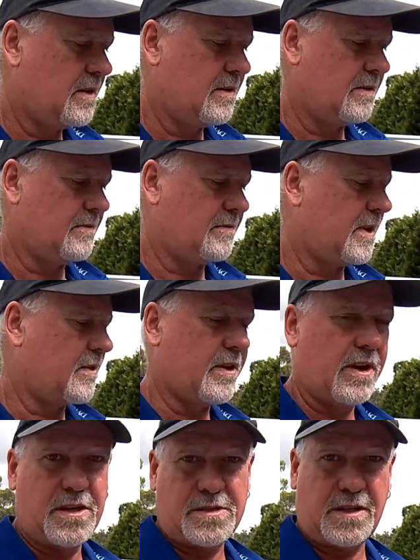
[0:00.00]

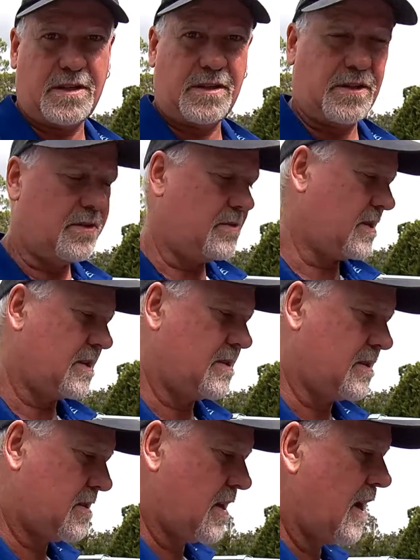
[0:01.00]
Very easy to use, as your
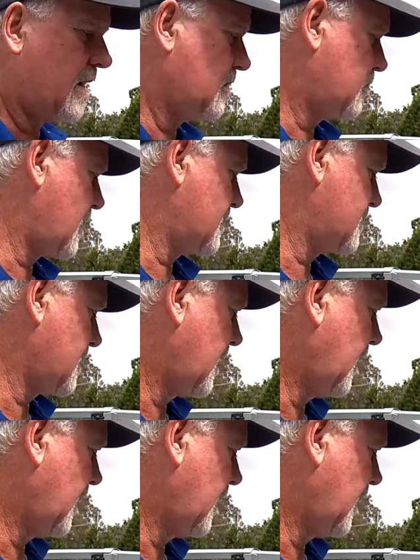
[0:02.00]
standard ones are.